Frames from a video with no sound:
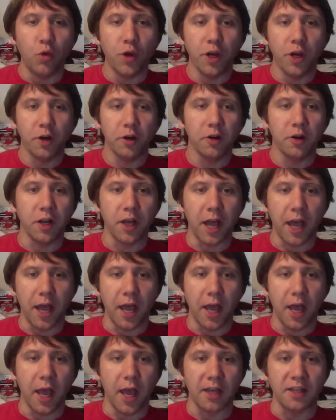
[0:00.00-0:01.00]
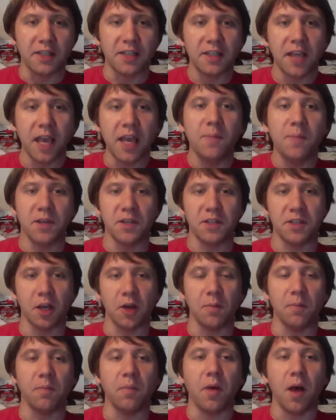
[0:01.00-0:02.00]
weird
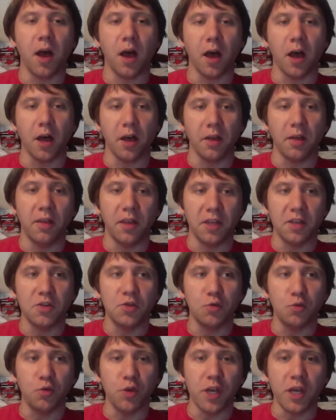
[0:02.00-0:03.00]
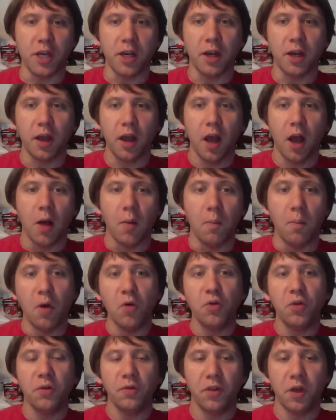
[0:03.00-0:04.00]
escapism this week,
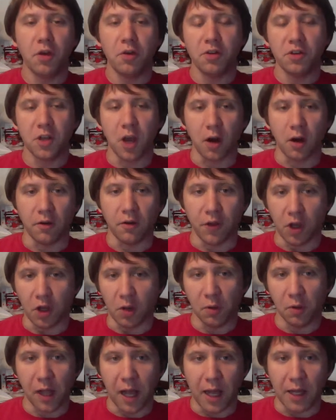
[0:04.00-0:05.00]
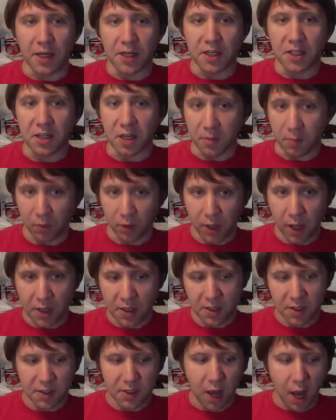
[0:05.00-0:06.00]
both of those are available on Disney
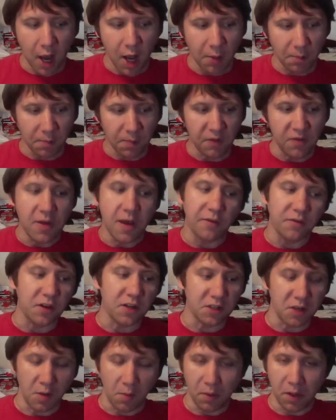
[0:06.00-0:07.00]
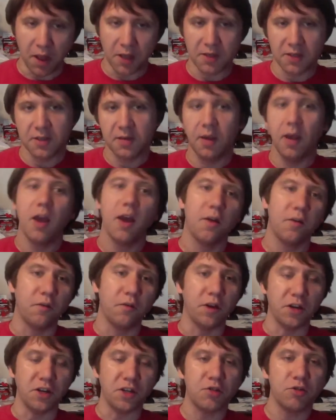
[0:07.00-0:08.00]
Plus. If you have Disney Plus,
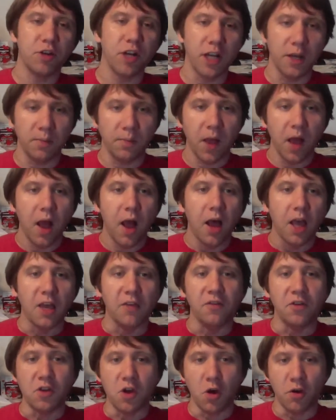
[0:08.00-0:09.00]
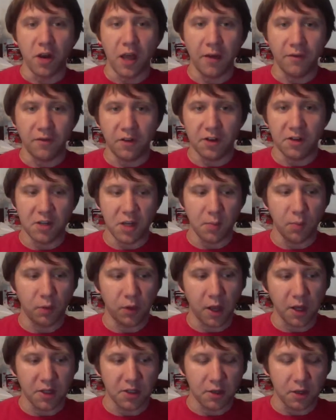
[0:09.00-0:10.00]
free to stream. If you don't have
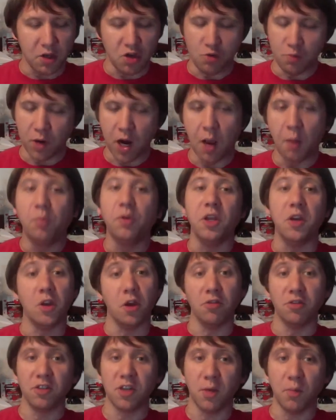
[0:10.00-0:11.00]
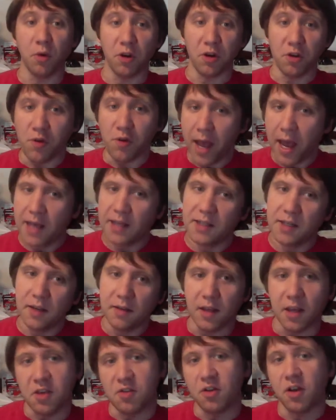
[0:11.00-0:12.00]
Disney Plus, you probably know someone who
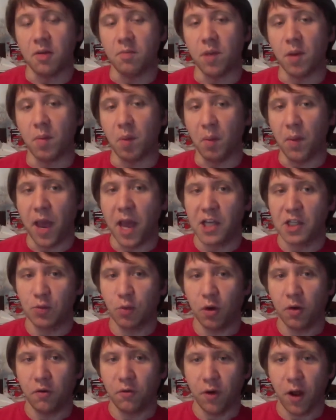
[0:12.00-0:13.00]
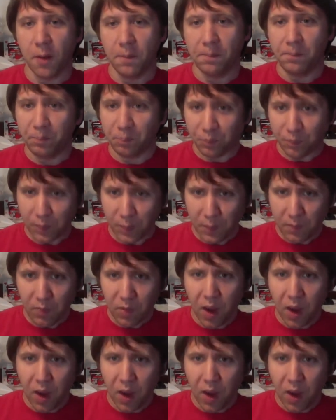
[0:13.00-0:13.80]
has it that you can bum a password from,